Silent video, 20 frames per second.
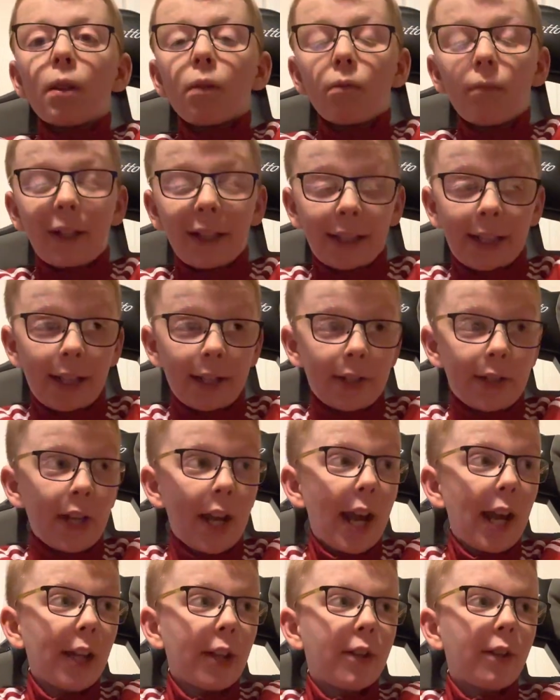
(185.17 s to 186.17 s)
like I
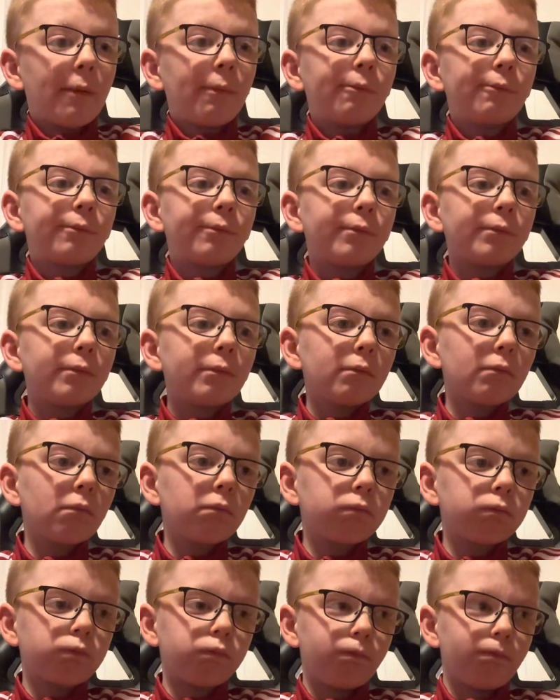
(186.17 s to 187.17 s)
said,
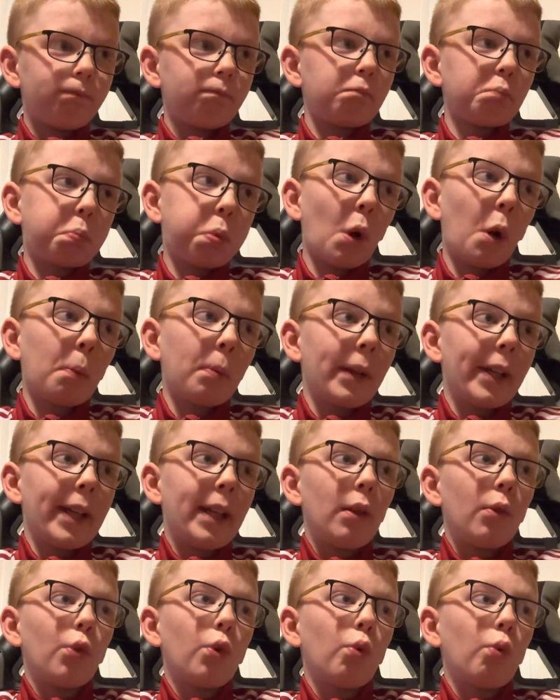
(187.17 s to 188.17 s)

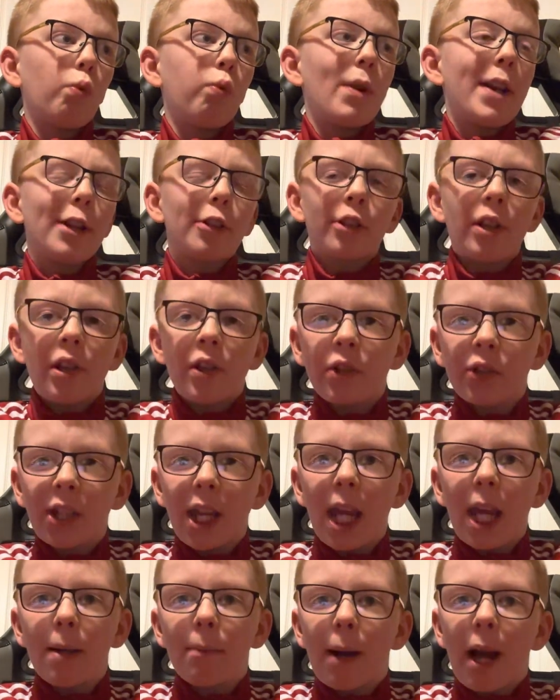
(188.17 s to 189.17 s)
probably the weirdest
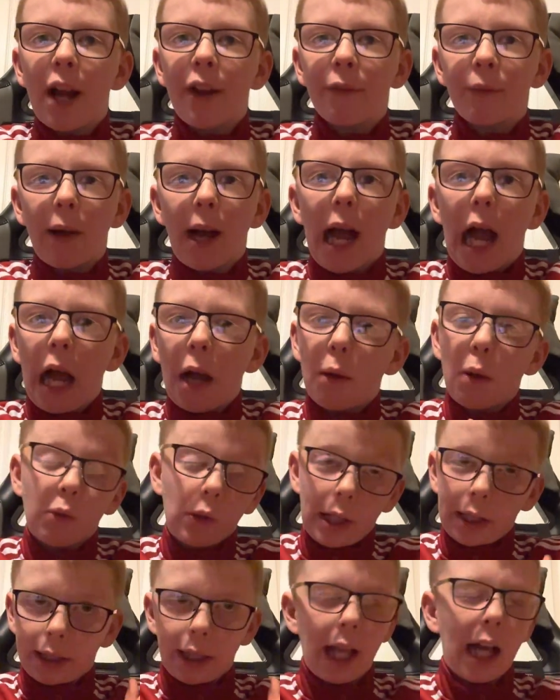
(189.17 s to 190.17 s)
game this
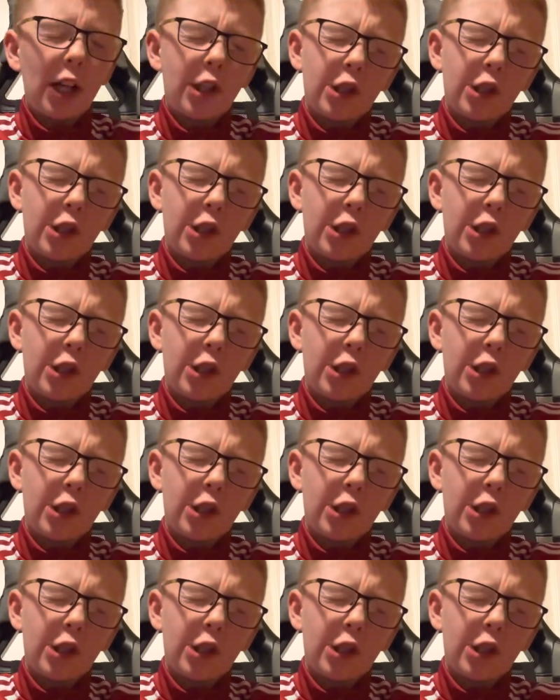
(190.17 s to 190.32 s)
is